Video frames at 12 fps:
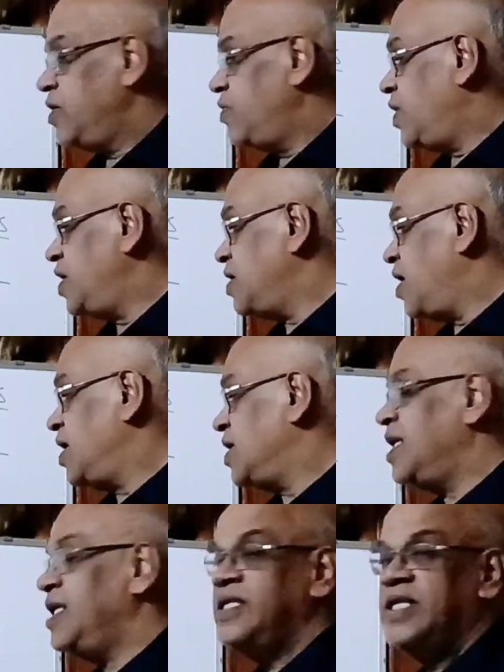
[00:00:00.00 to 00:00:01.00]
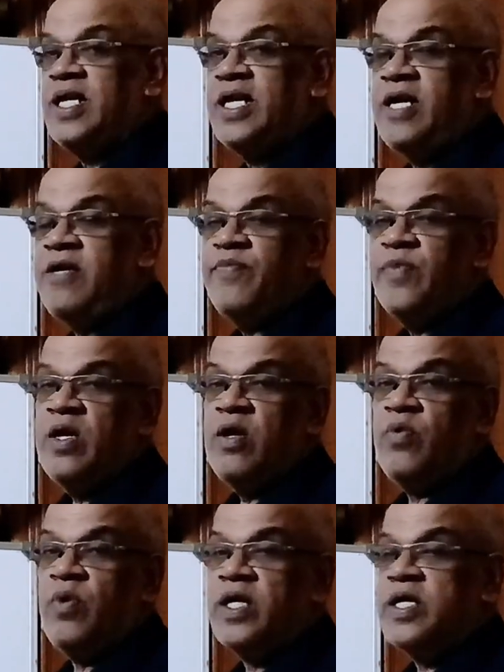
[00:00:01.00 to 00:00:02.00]
What is alkali, children?
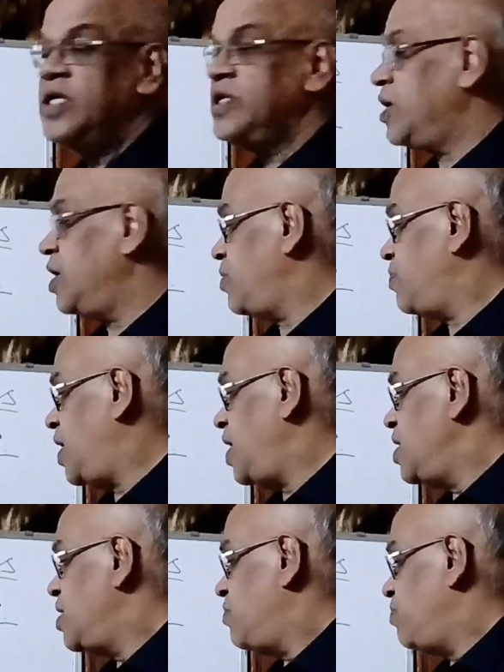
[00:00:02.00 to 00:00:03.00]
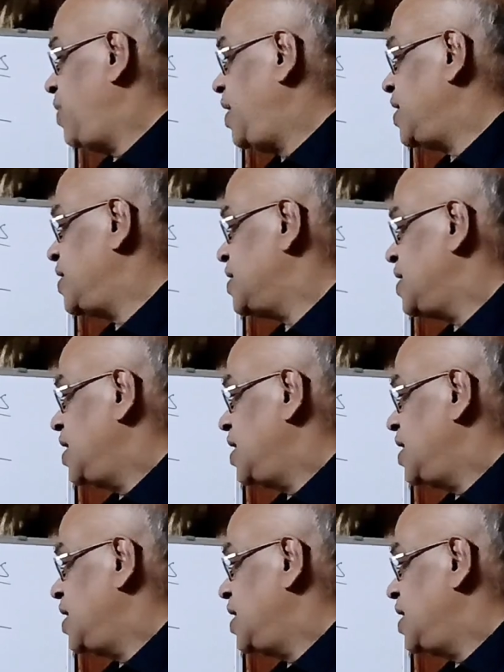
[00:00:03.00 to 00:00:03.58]
Water soluble base.